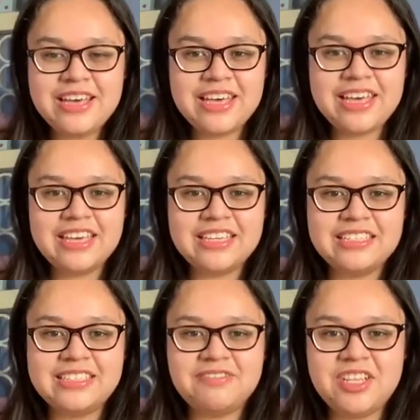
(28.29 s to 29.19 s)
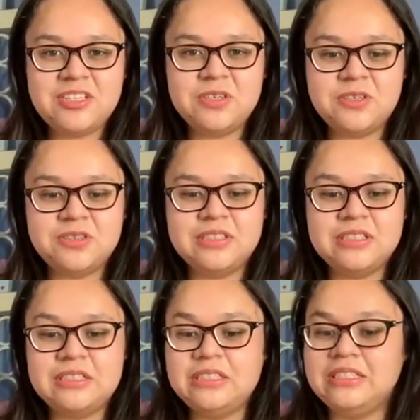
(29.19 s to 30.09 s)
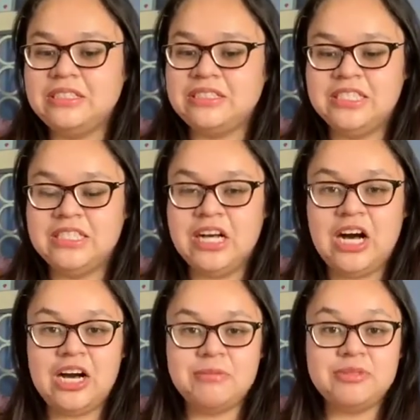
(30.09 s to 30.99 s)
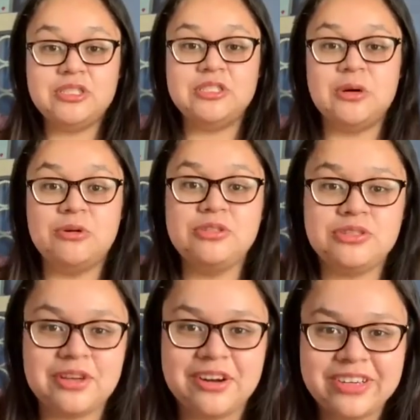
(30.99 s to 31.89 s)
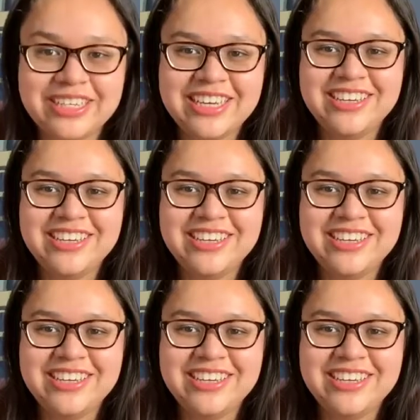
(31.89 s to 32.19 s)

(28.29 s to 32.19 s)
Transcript: And if they don't, I'm so sorry.